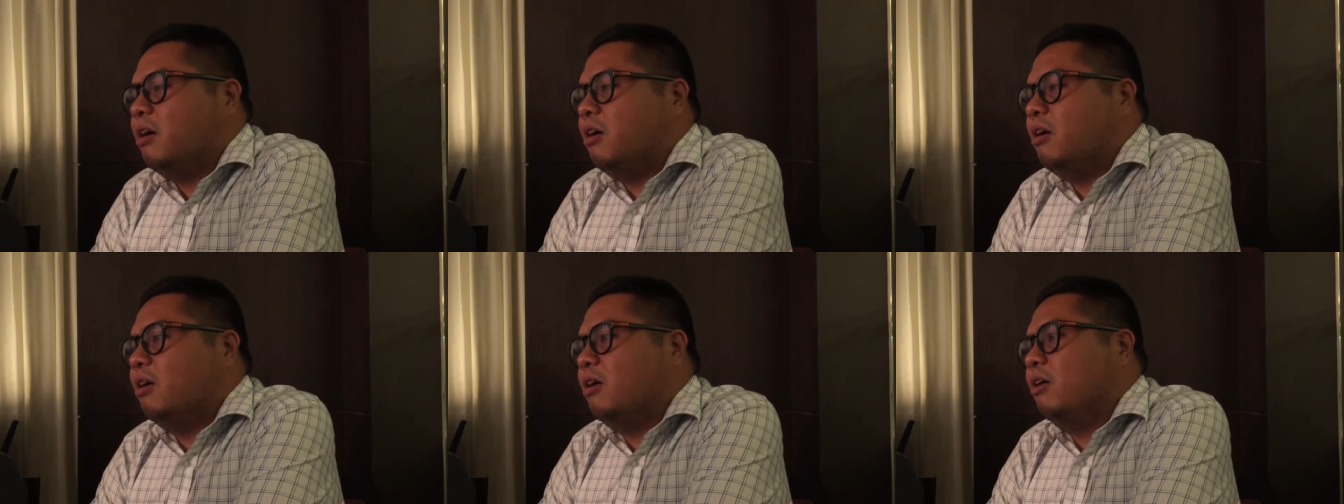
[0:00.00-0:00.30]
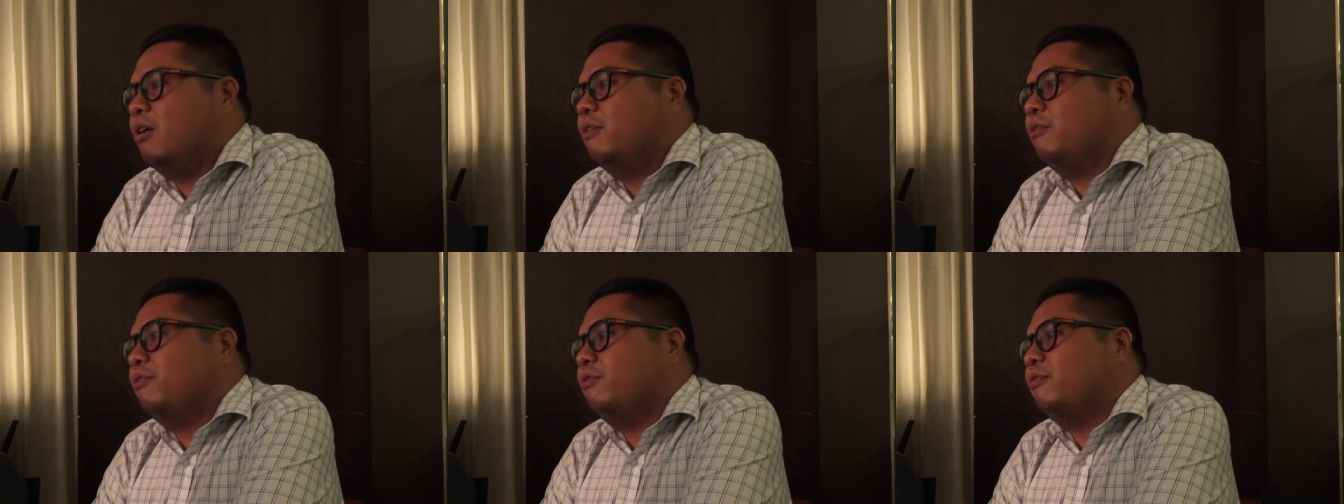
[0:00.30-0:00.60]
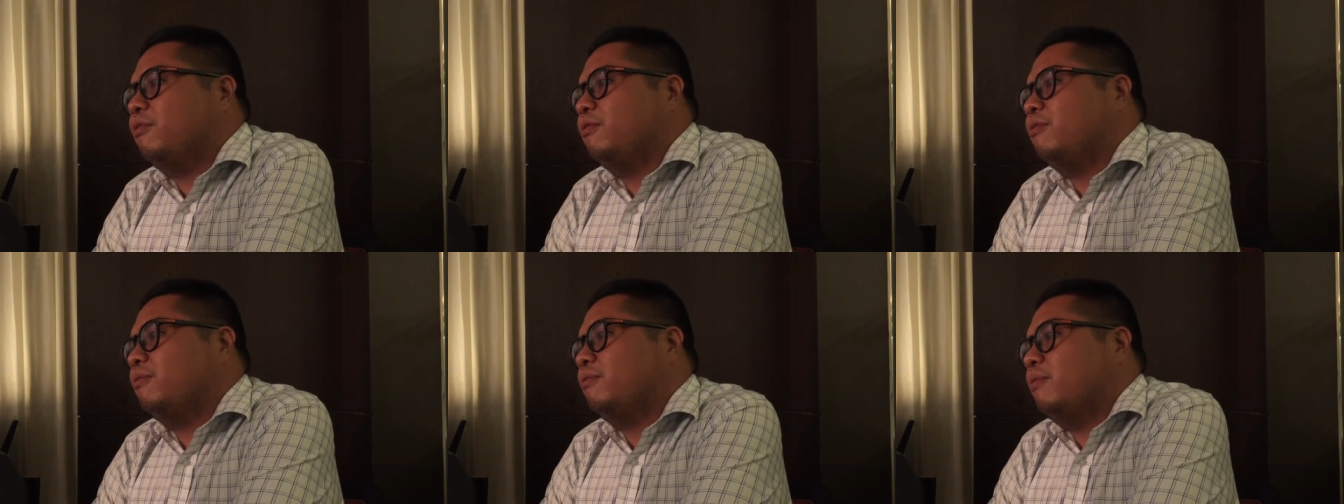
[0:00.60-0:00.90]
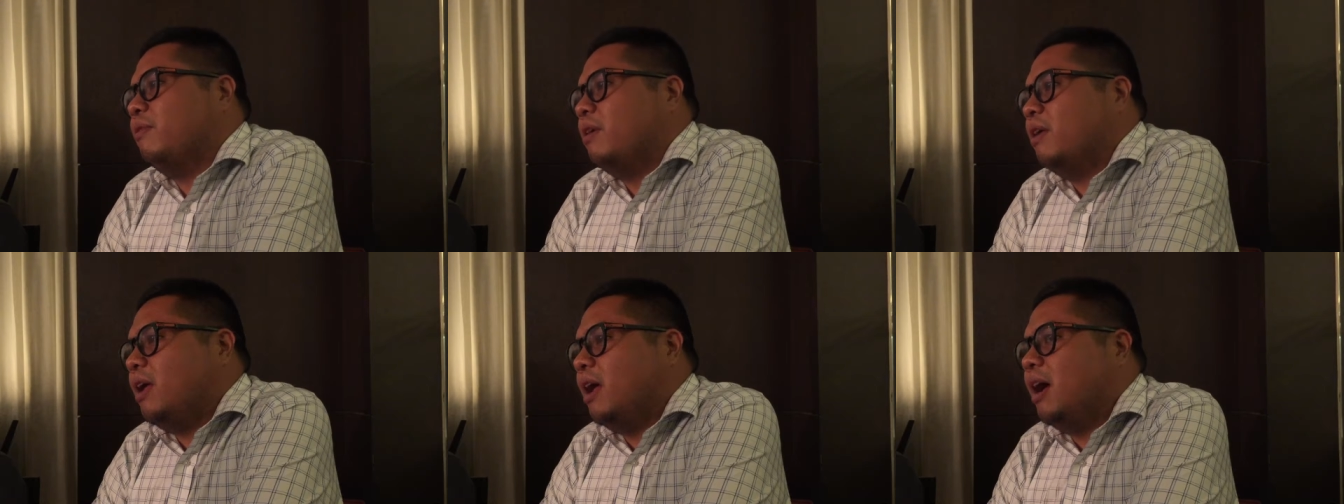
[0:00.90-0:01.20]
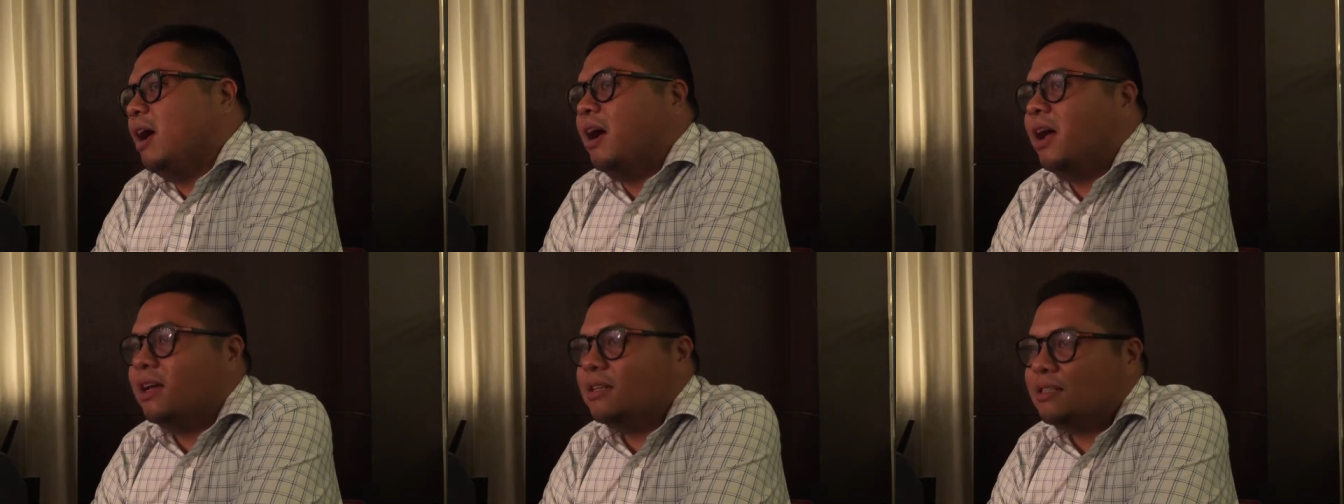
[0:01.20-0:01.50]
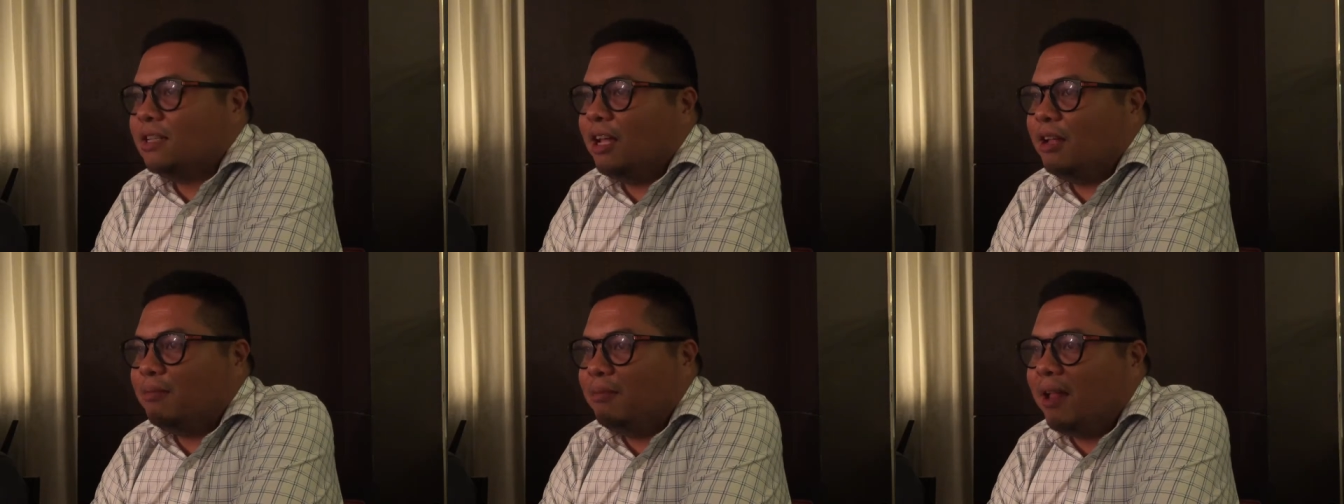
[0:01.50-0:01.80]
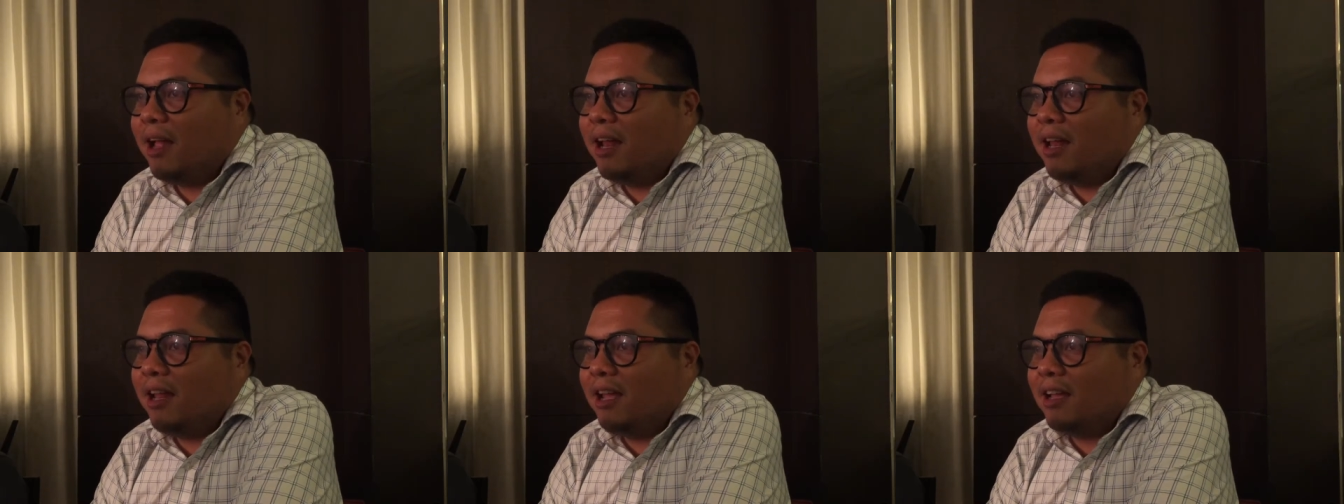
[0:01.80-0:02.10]
of estate
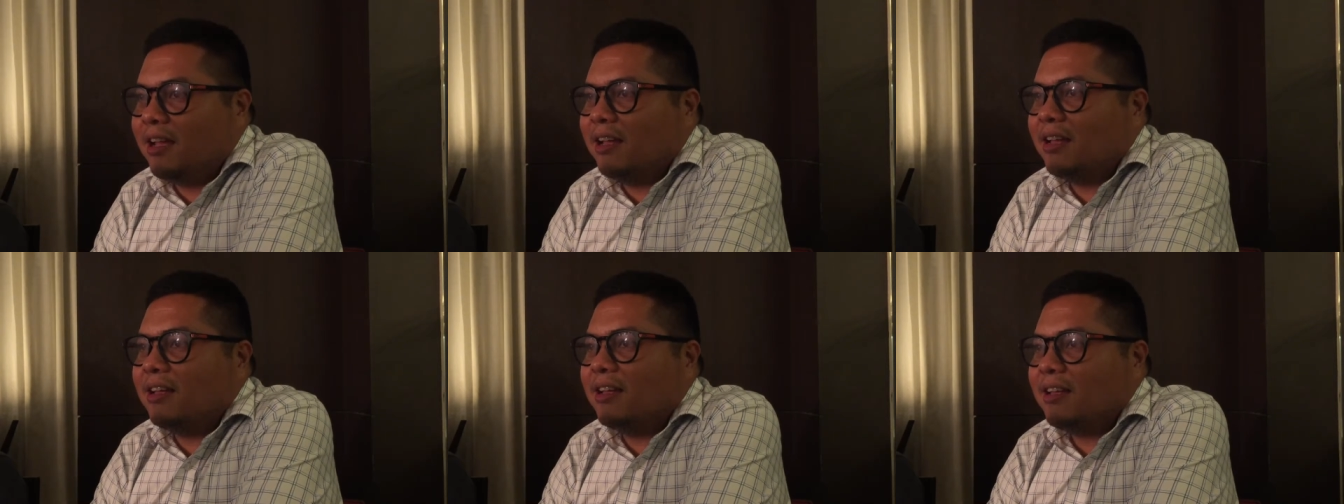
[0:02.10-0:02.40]
planning.